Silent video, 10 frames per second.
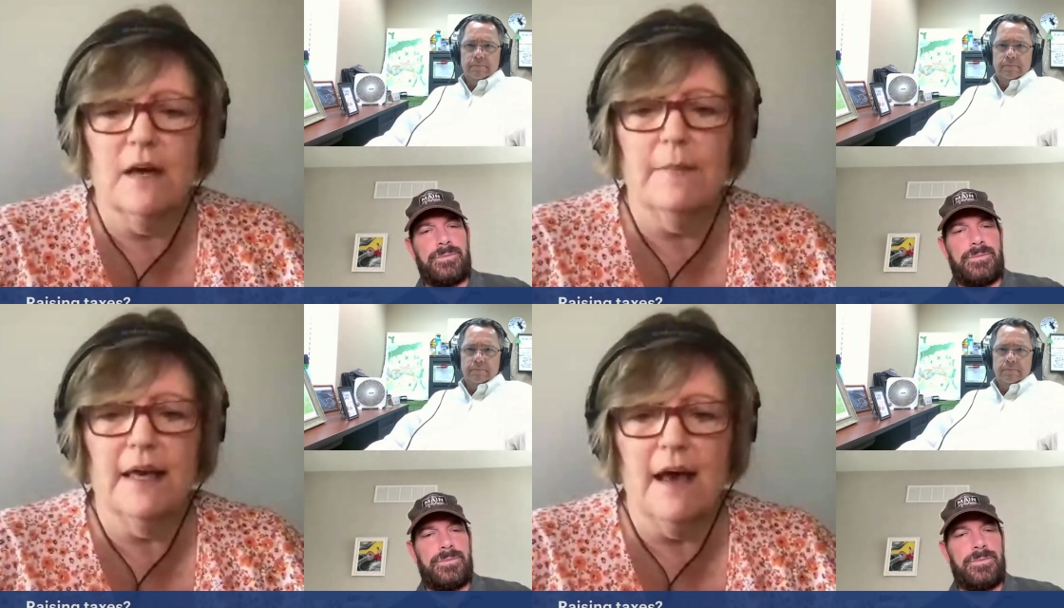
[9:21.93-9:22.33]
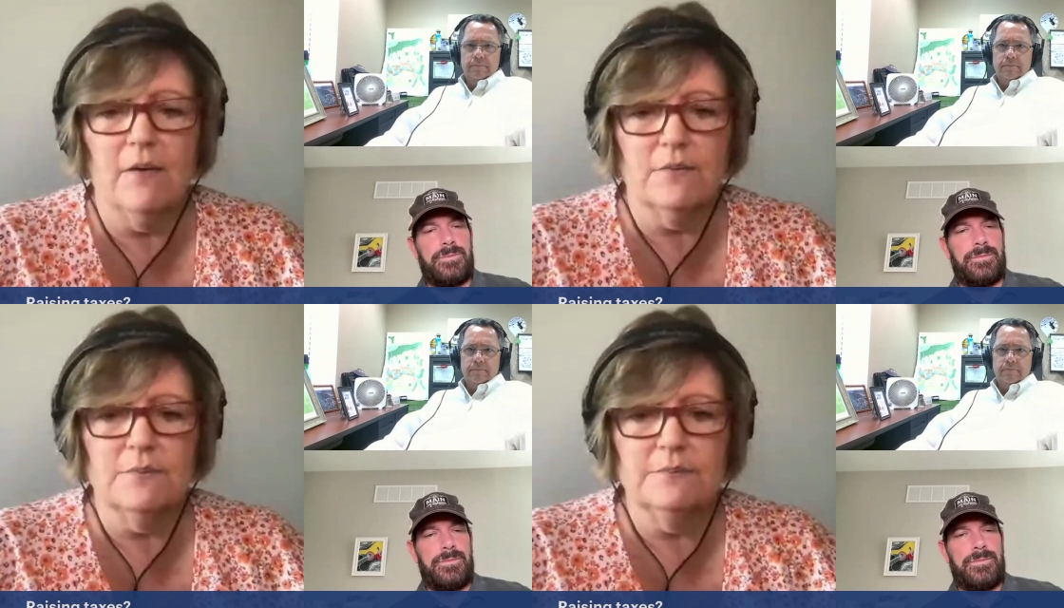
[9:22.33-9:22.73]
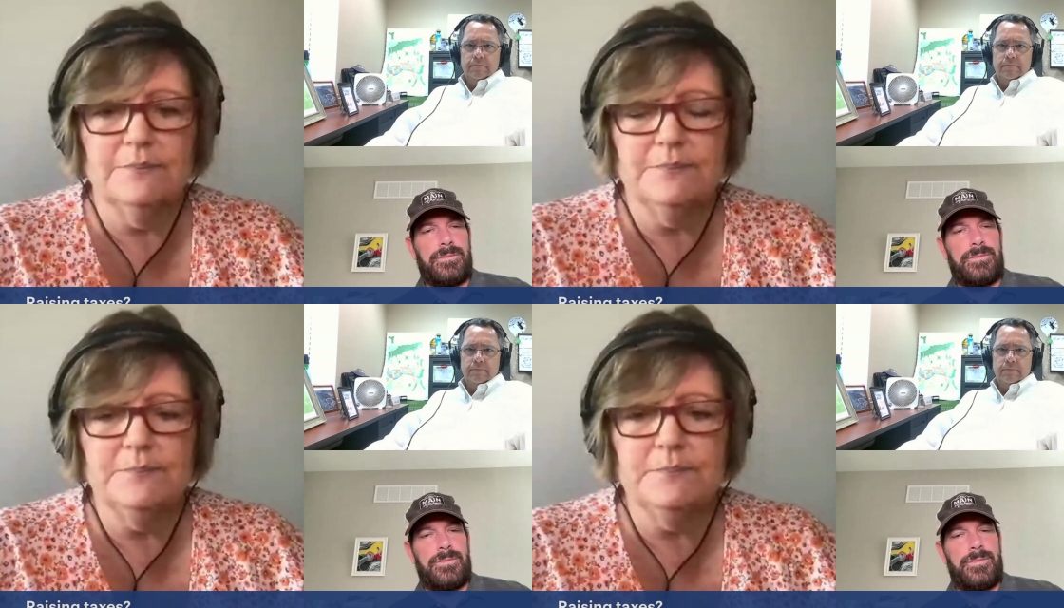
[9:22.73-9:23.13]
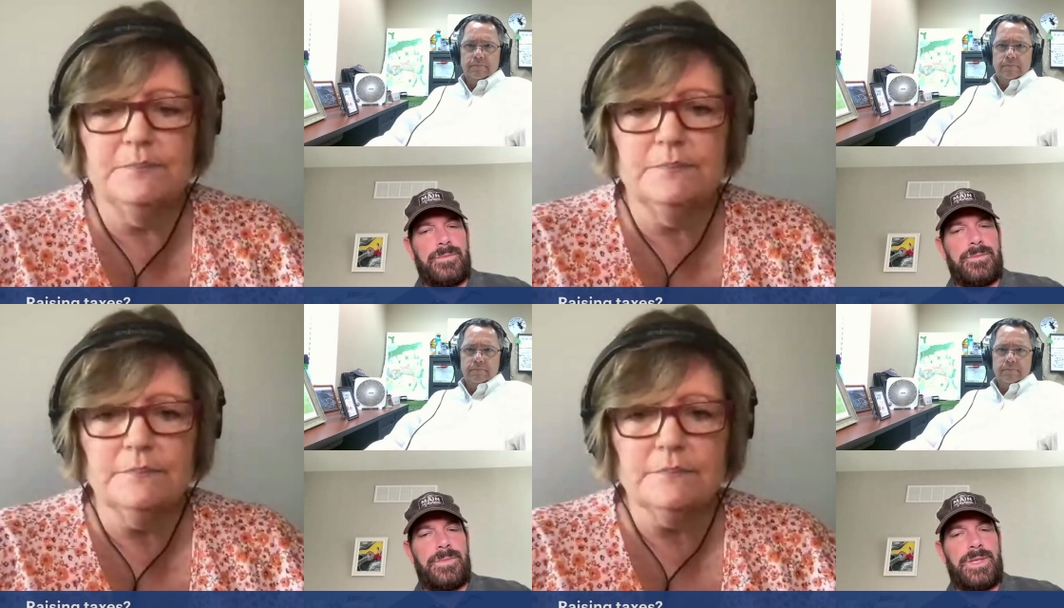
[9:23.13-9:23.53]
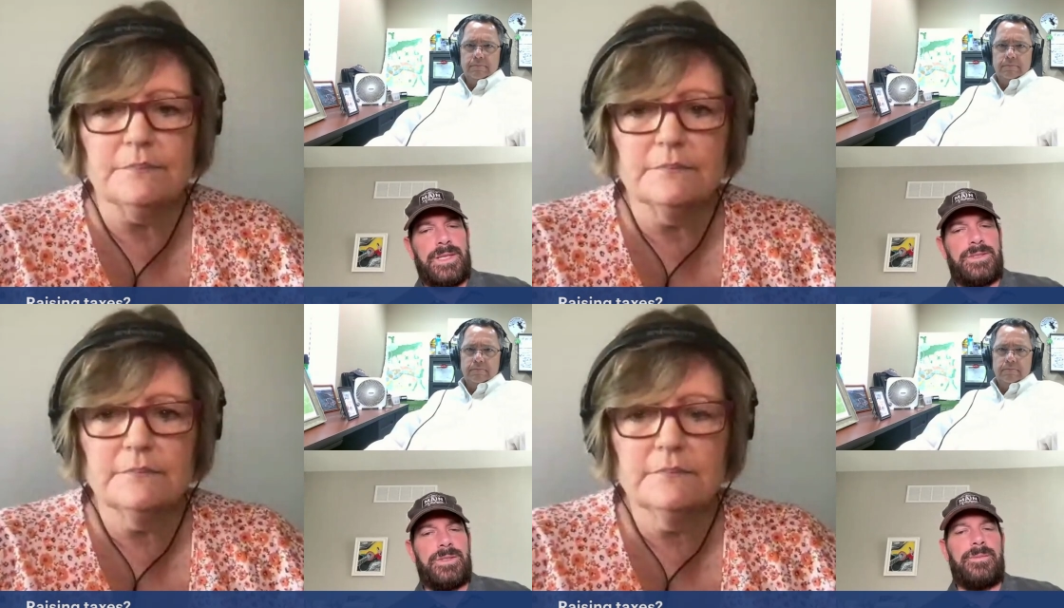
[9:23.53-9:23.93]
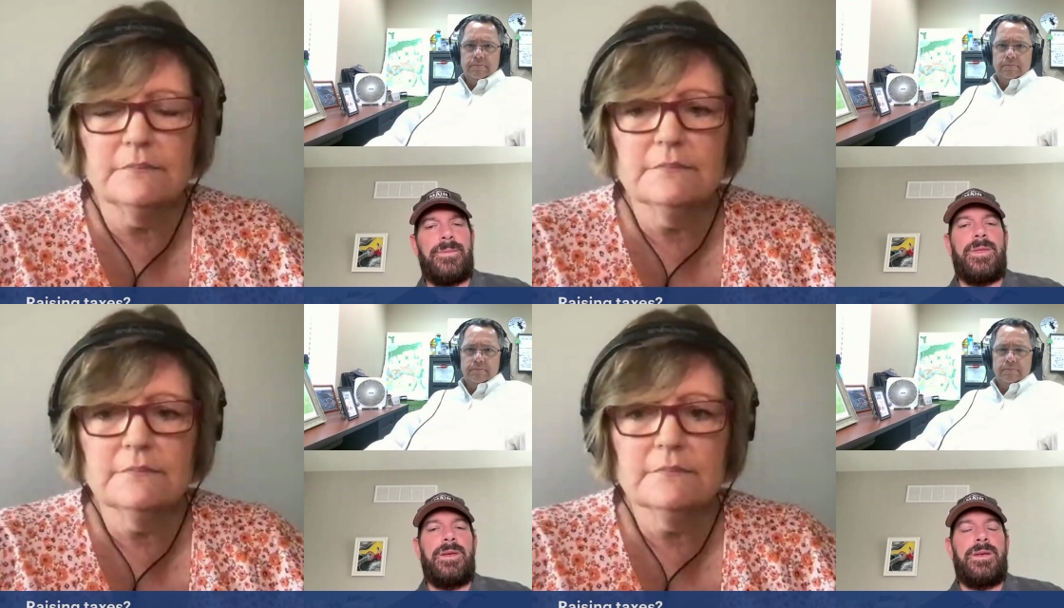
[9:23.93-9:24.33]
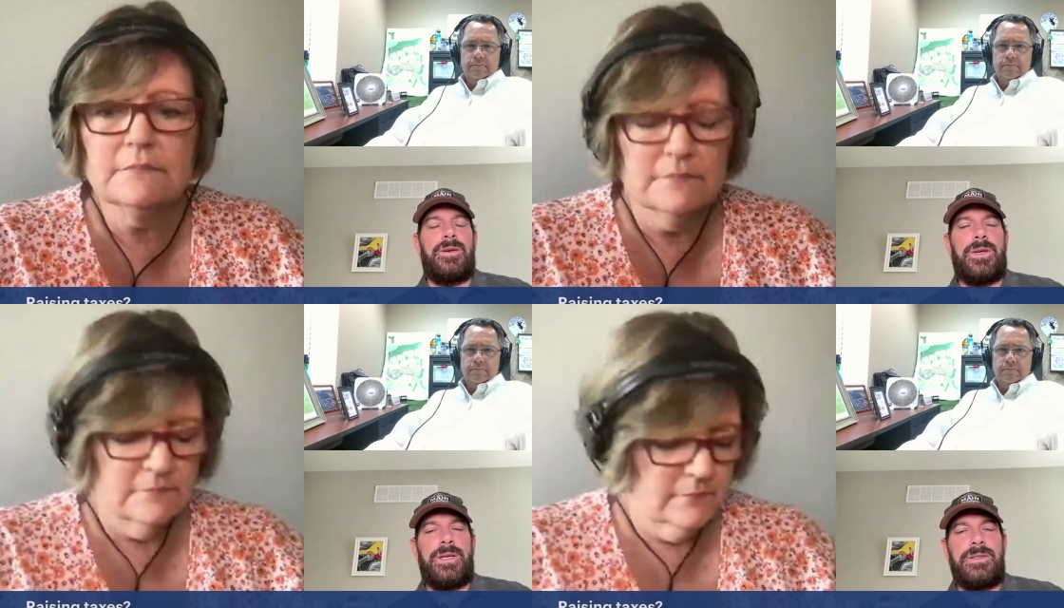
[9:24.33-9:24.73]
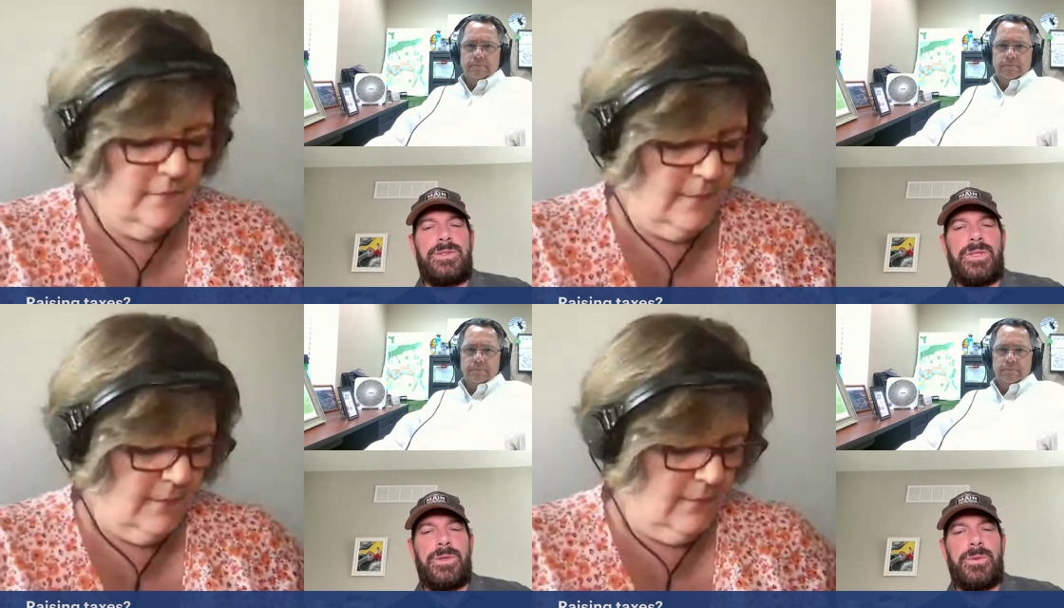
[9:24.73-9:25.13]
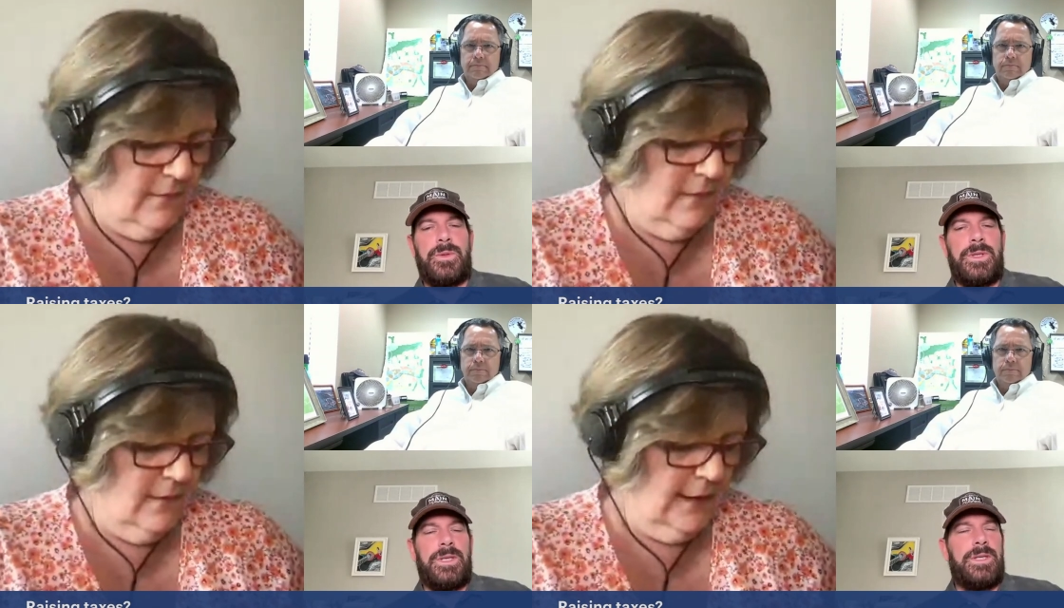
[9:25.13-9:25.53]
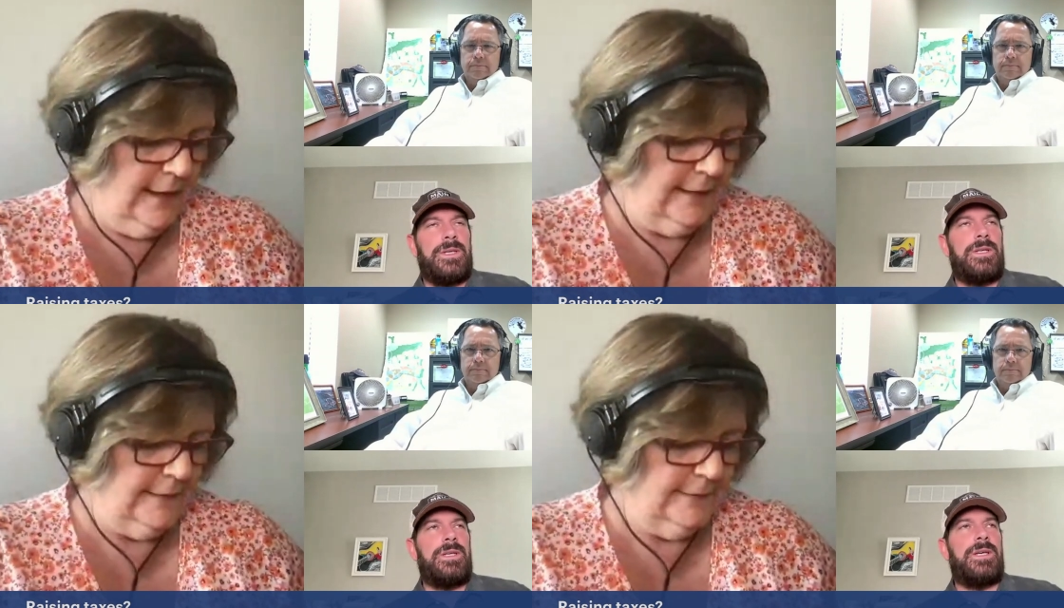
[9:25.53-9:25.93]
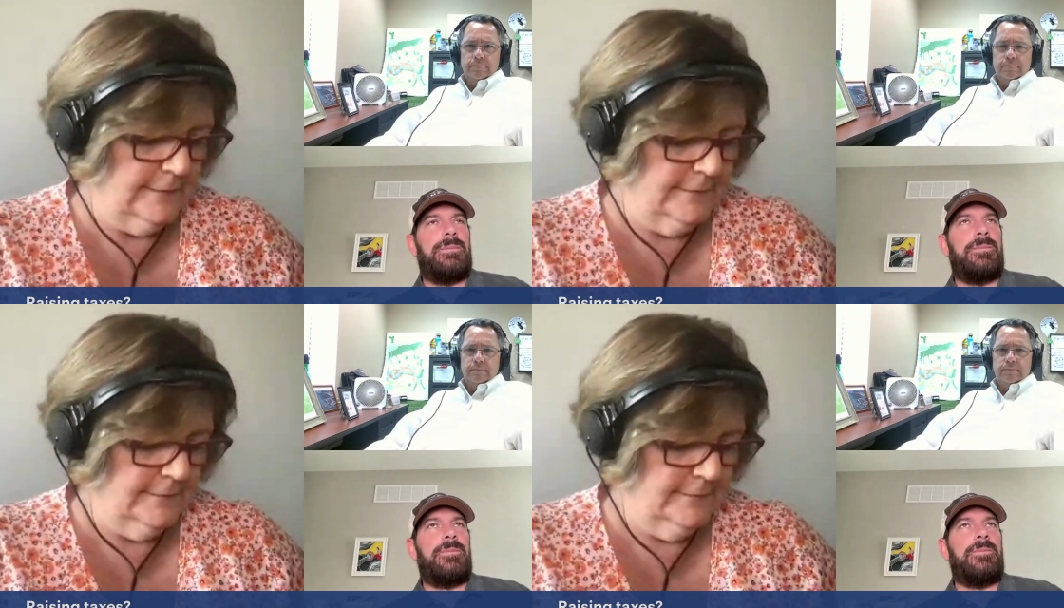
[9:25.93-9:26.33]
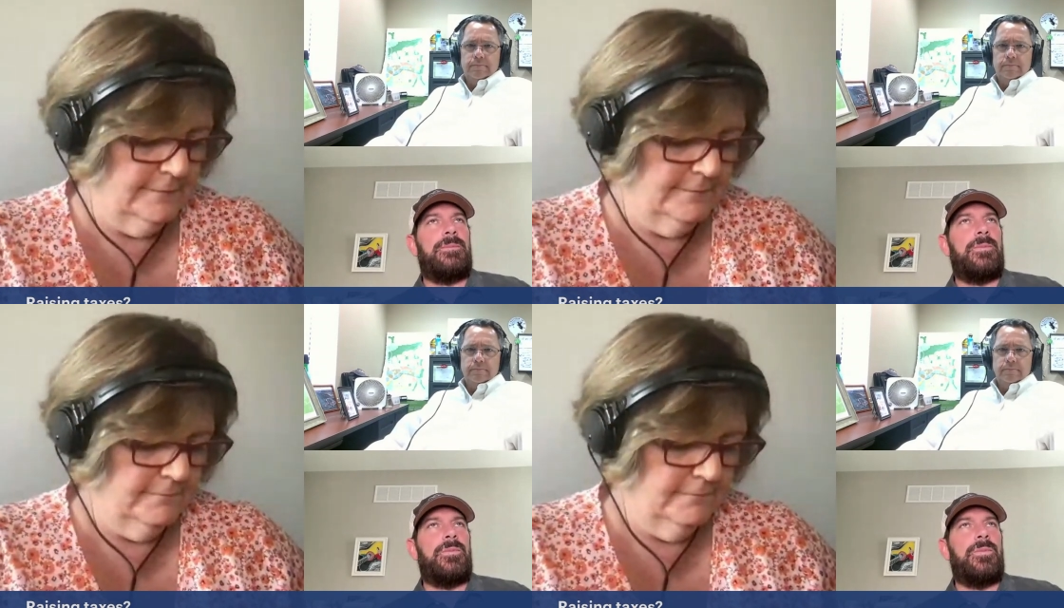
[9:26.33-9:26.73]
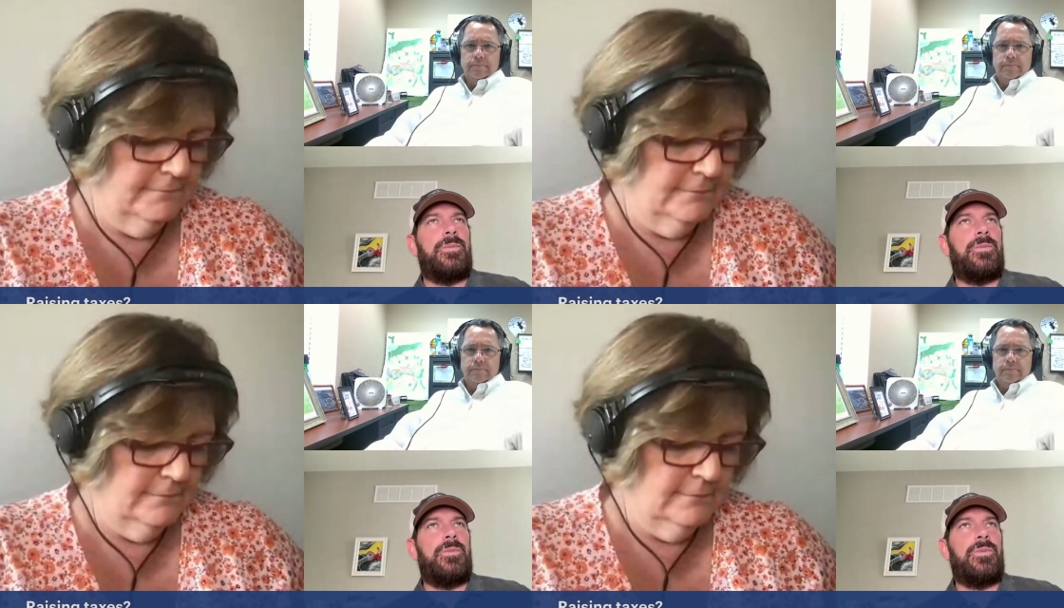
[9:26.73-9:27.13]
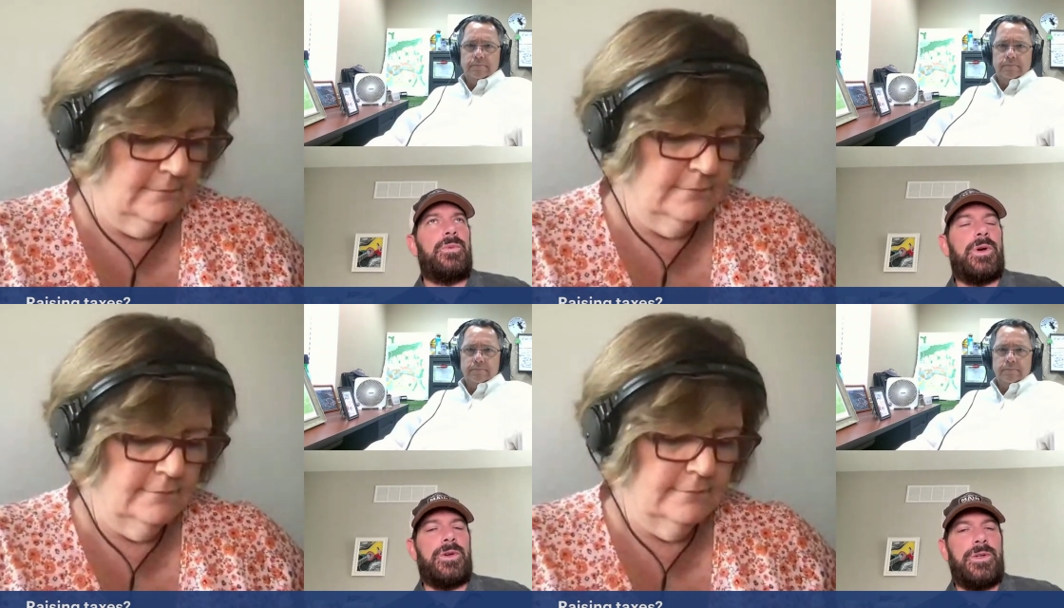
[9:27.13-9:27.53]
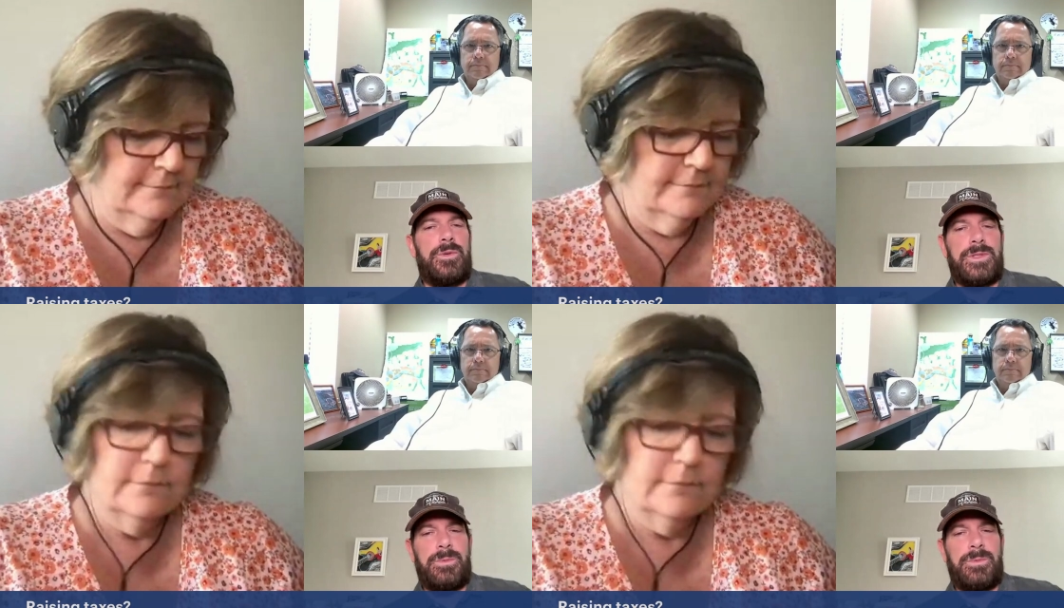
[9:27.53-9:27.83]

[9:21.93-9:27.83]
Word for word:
Speaker 1: coming out. Gotcha.
Speaker 2: Okay, so um, are you in